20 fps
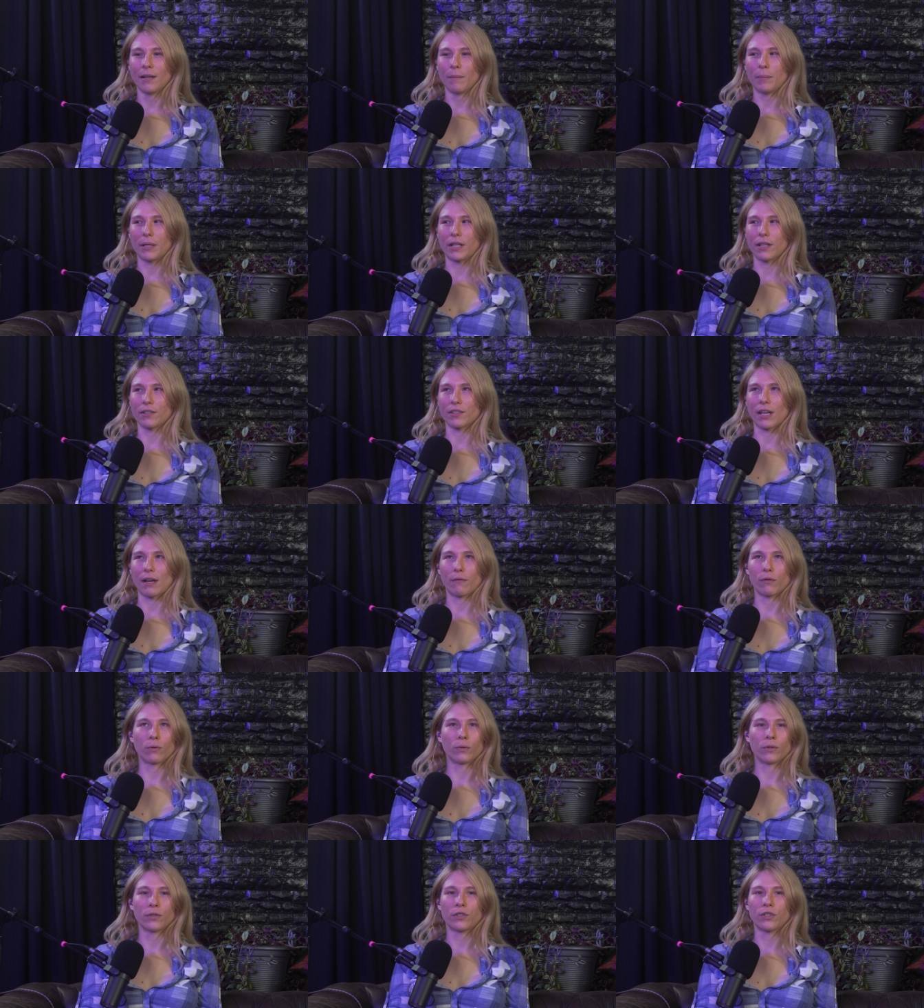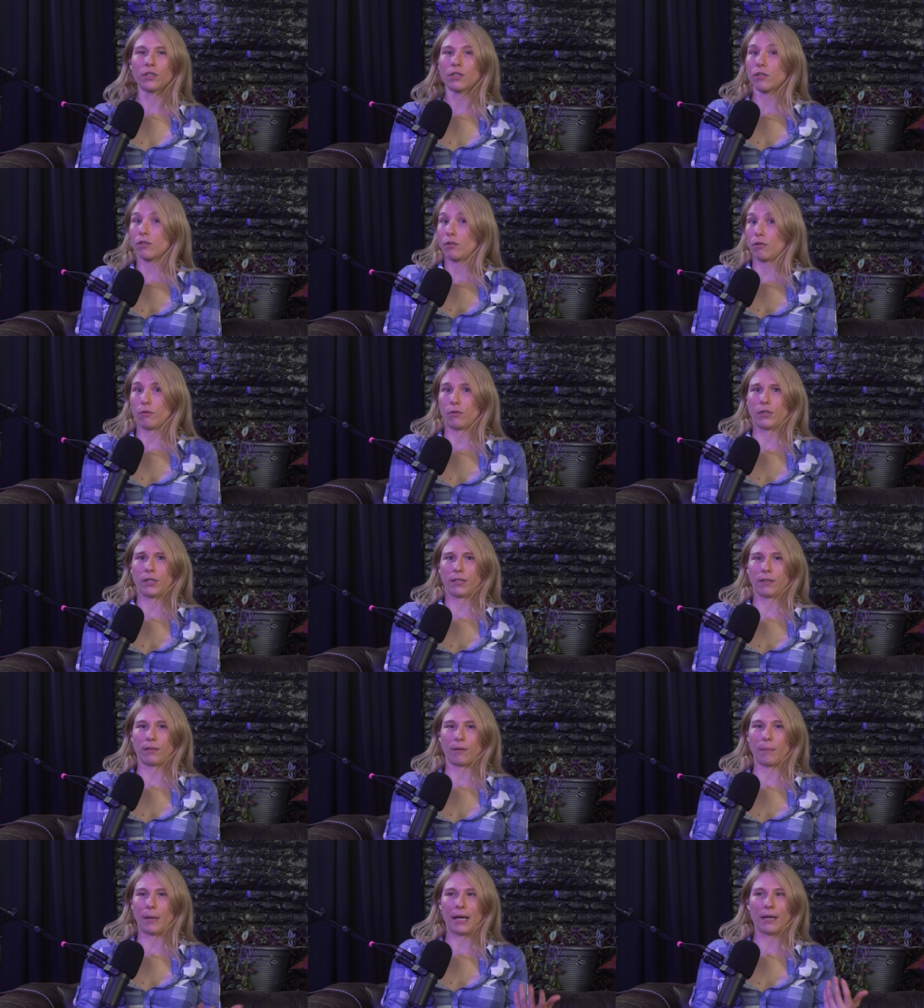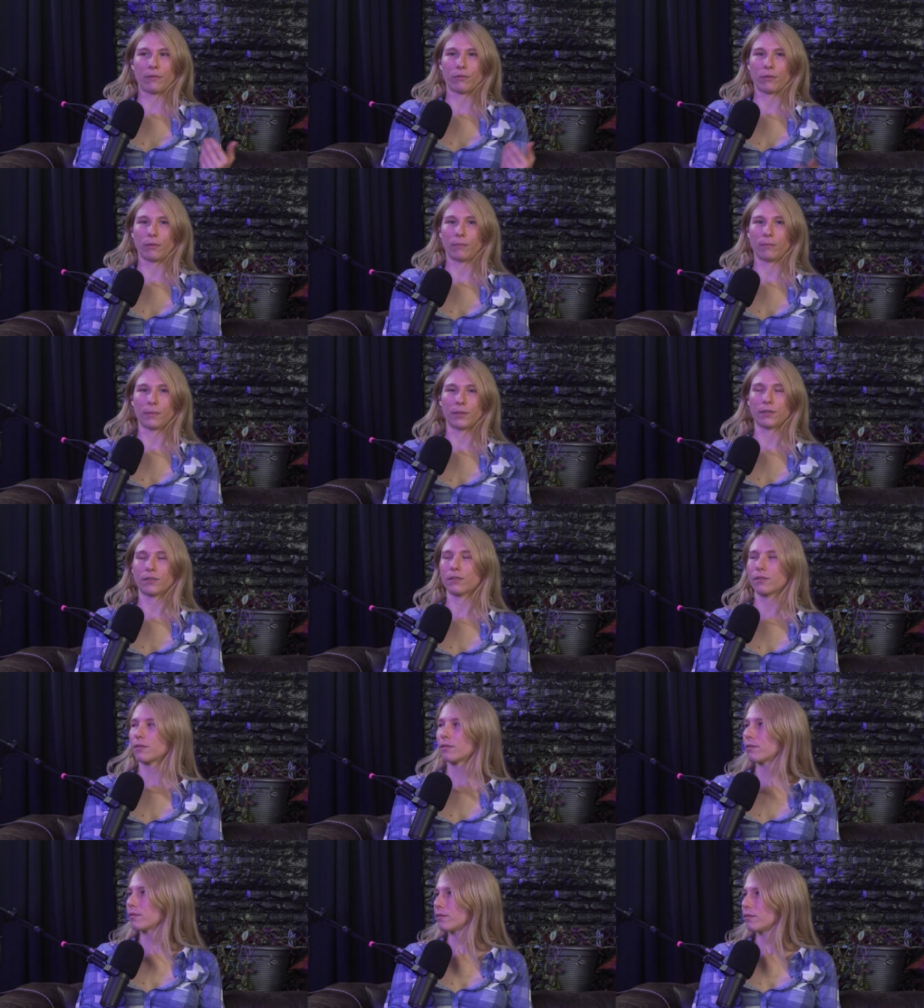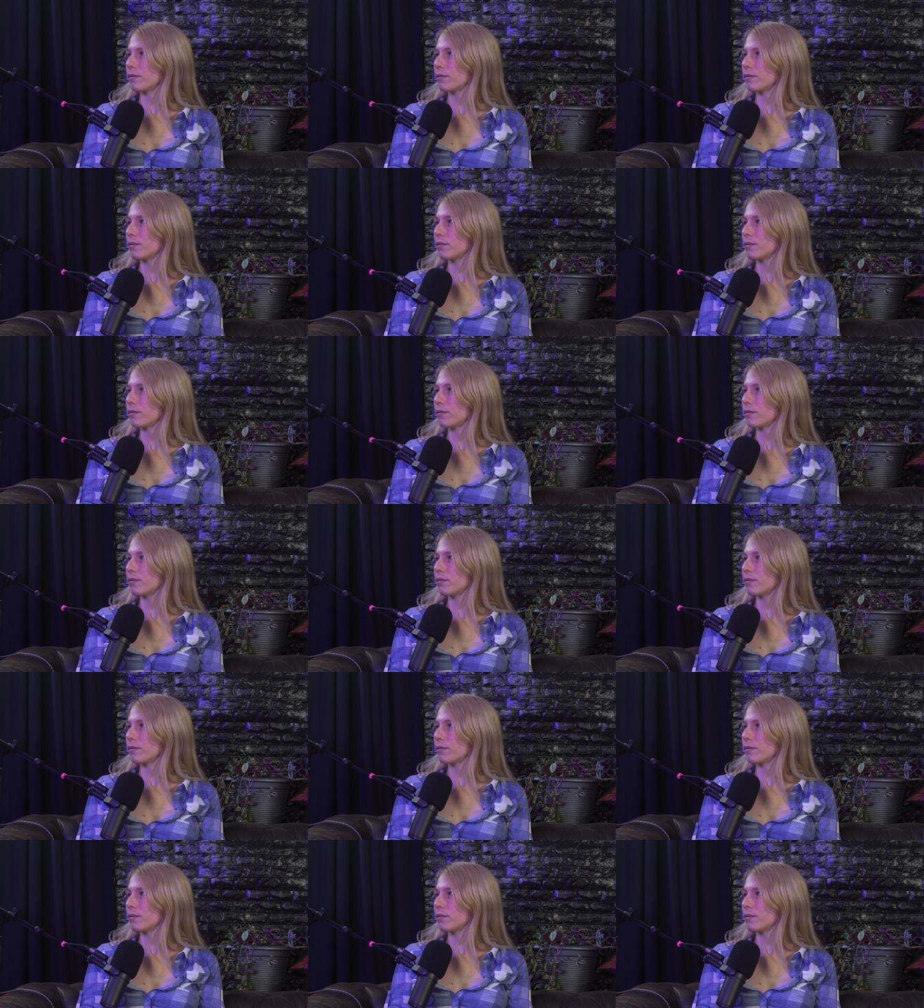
because everyone's just using the bathroom. It's